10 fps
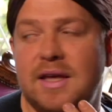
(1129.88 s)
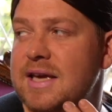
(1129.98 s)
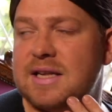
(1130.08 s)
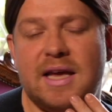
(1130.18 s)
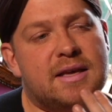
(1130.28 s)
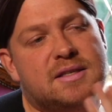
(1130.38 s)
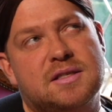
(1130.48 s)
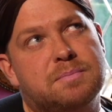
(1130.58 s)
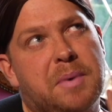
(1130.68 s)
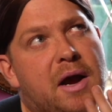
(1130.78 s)
He's like a
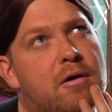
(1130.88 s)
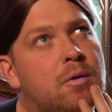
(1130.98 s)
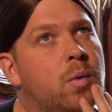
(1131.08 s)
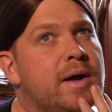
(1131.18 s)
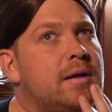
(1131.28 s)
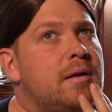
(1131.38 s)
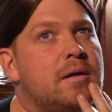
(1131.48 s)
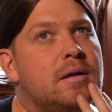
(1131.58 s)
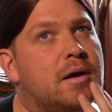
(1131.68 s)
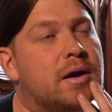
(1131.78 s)
spare
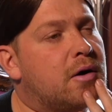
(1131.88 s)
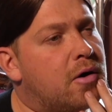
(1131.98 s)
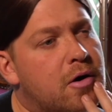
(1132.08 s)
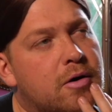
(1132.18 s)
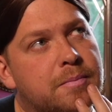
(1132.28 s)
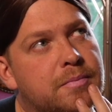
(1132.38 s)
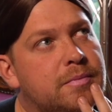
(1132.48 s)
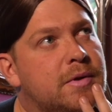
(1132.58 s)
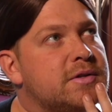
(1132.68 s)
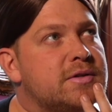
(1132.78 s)
wheel on a car
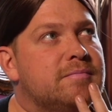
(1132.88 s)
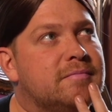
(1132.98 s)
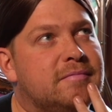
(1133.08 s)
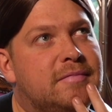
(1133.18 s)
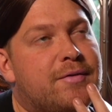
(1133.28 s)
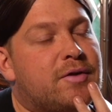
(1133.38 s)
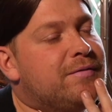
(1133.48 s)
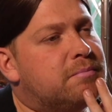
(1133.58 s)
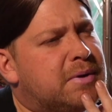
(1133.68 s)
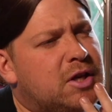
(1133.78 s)
that's never
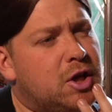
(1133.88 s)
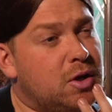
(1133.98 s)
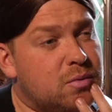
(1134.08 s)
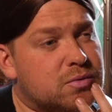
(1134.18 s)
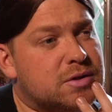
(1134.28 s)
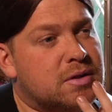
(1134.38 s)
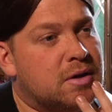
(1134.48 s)
even been used.